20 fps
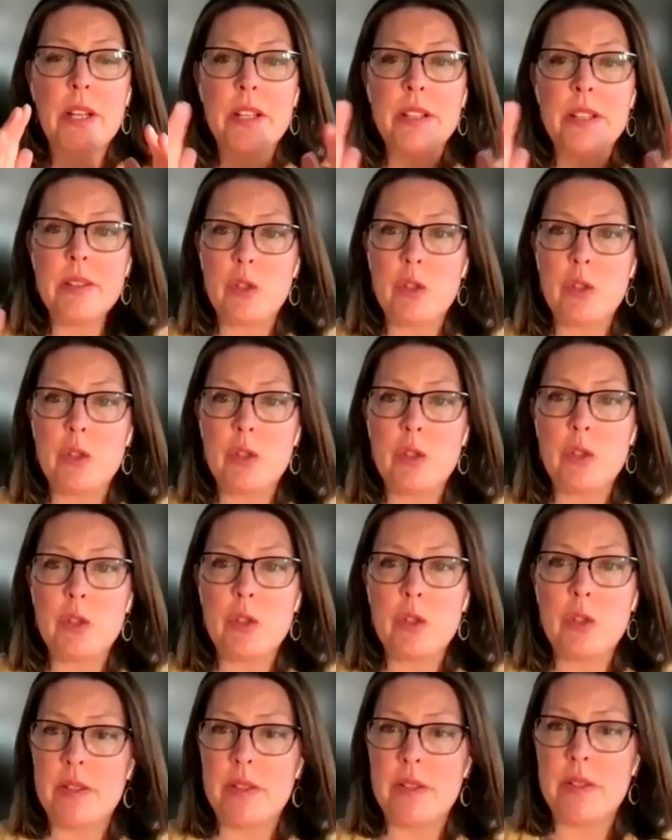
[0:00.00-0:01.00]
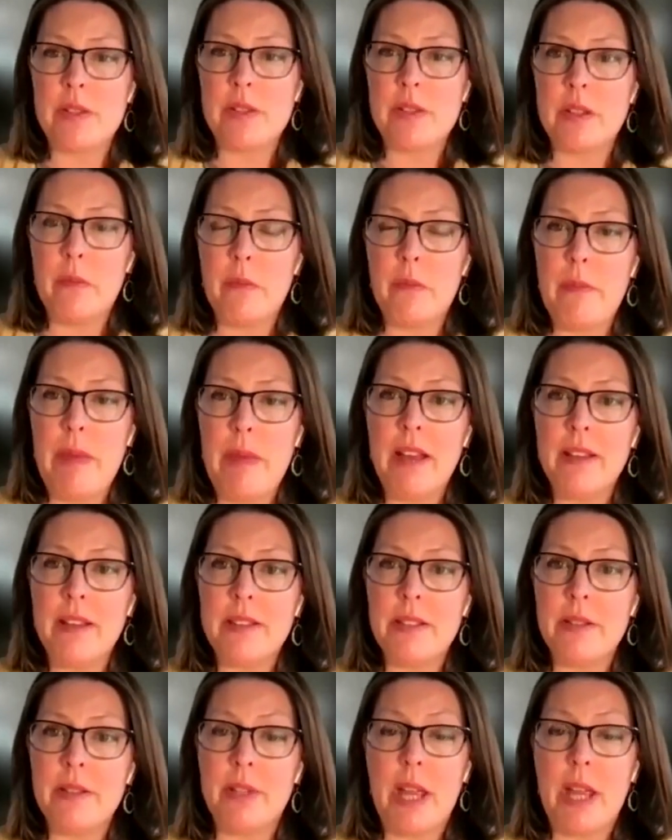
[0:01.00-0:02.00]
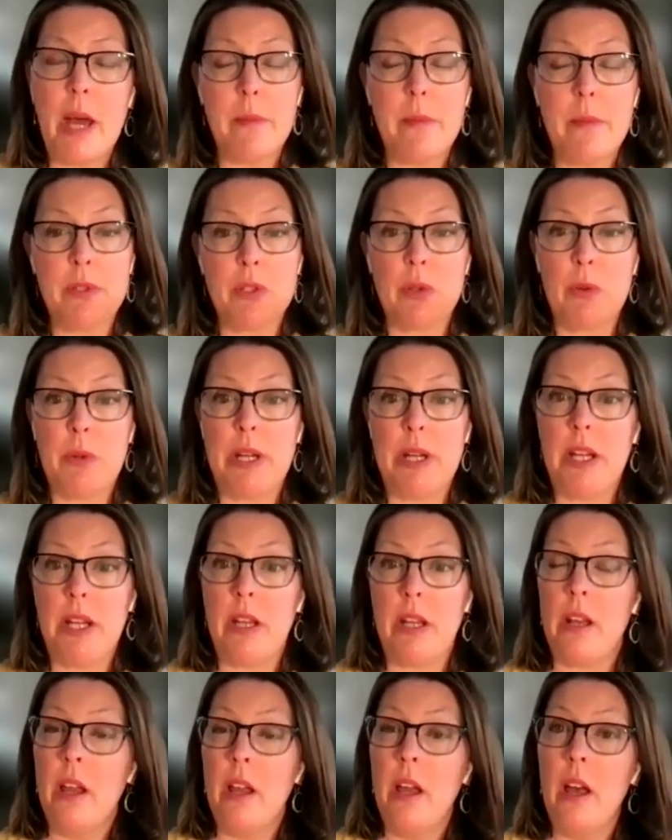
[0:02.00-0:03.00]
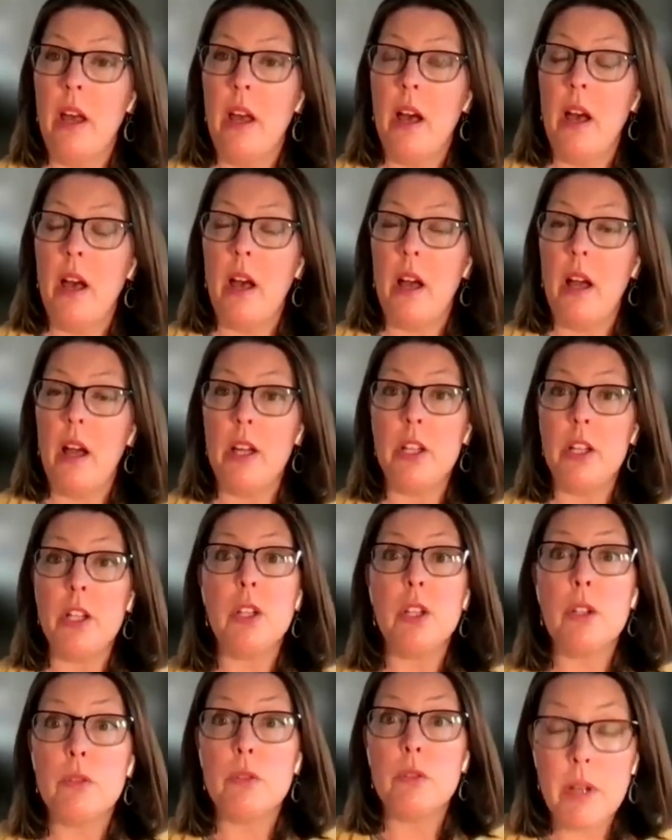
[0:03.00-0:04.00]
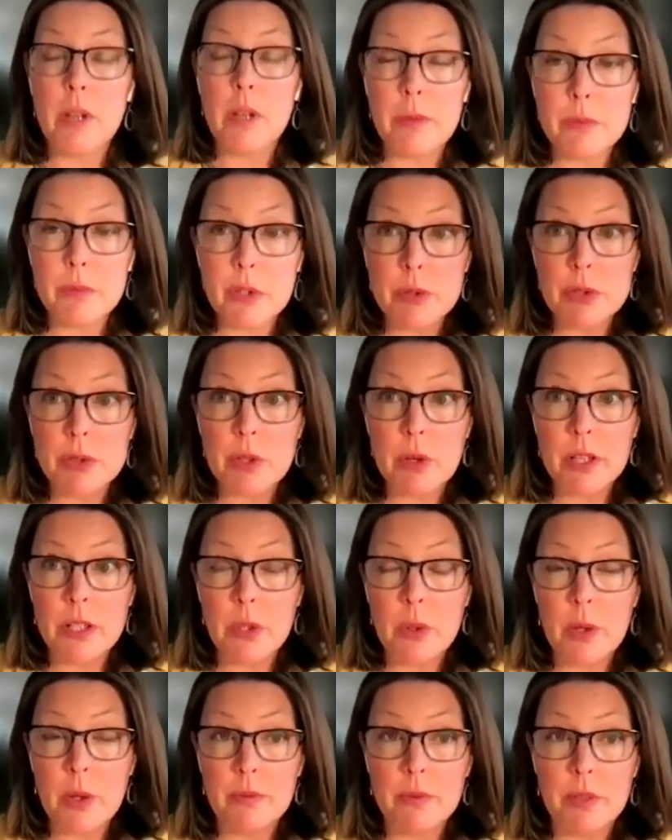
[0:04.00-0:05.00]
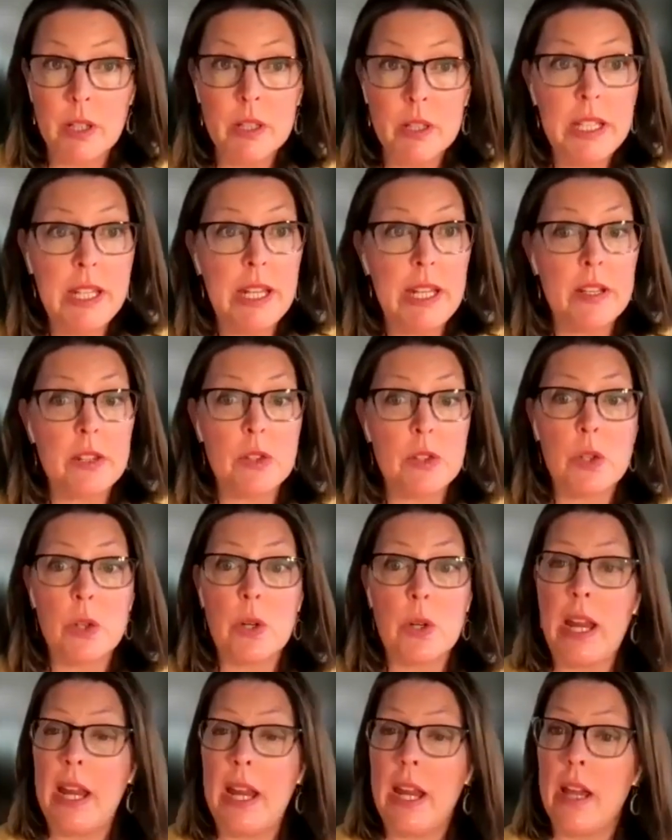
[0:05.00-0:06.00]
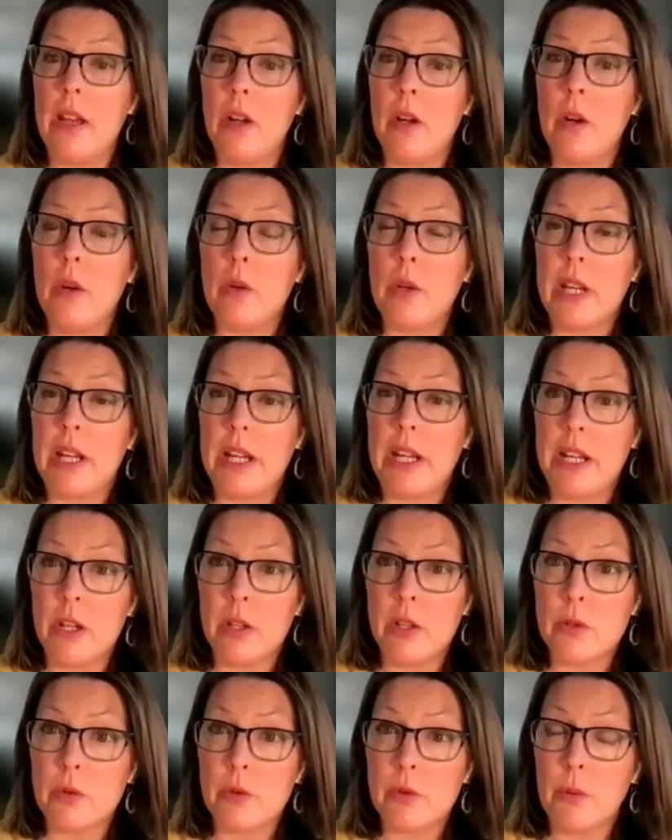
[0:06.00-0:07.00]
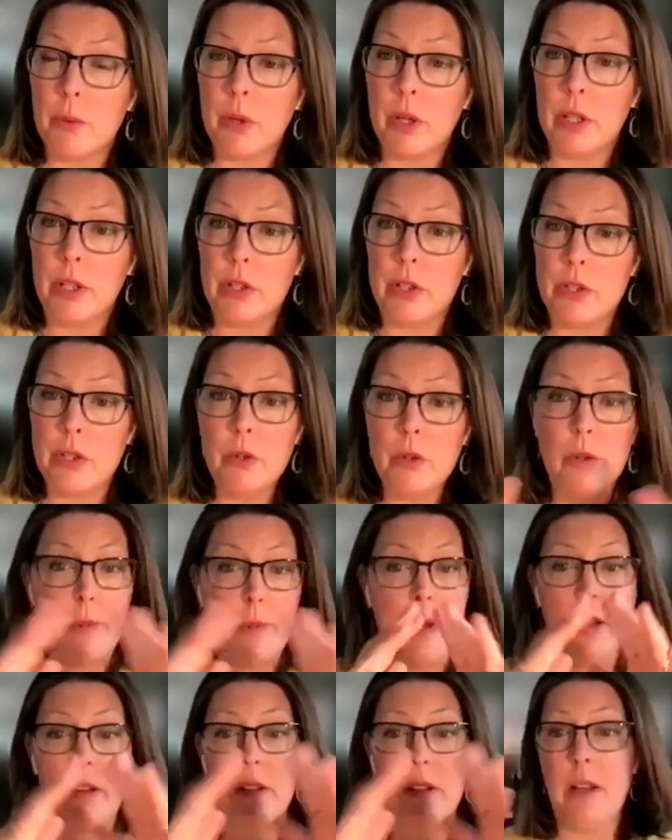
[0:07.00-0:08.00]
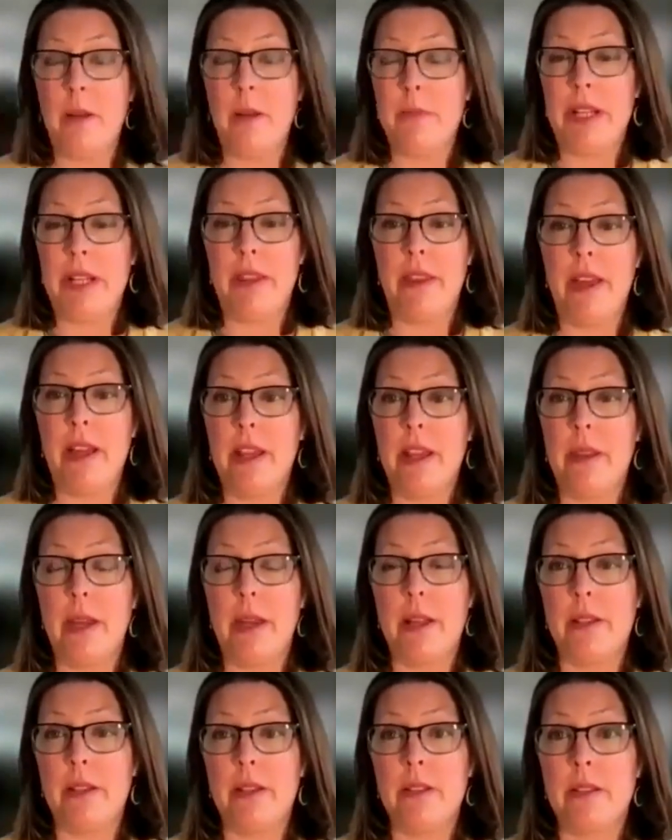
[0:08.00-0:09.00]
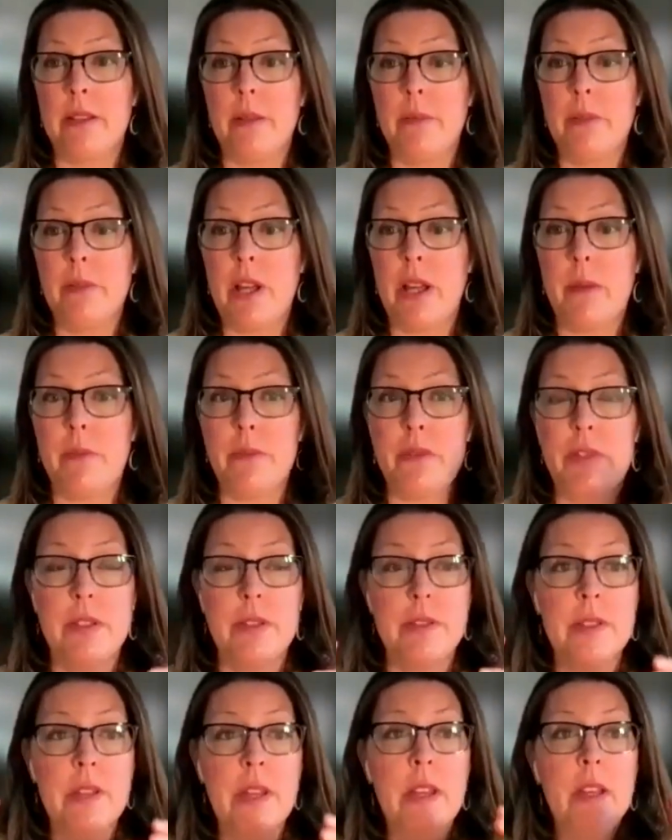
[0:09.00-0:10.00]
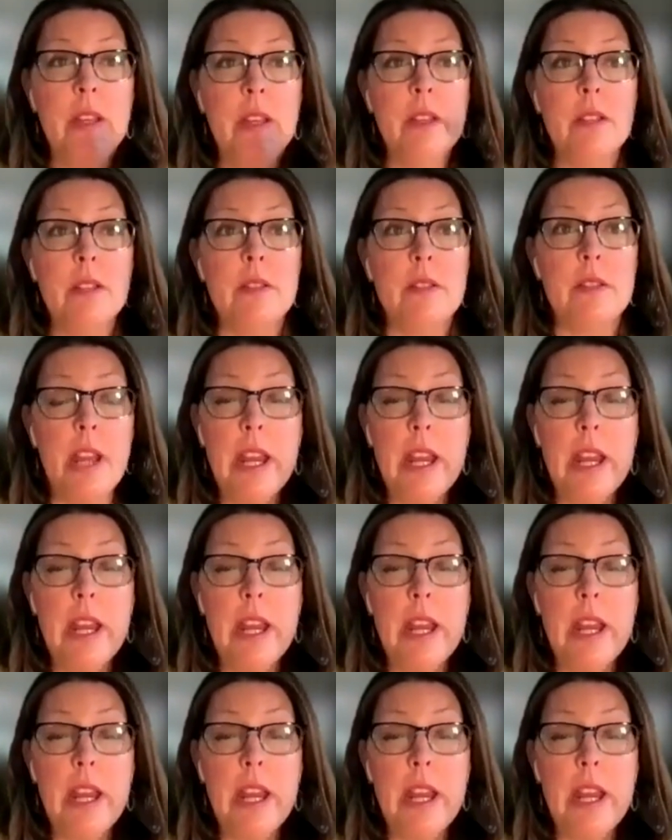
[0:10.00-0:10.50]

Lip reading: there is just this massive gap between, I'm so sorry you have lung cancer, and okay, here's what we're going to do about it. I mean, that sometimes is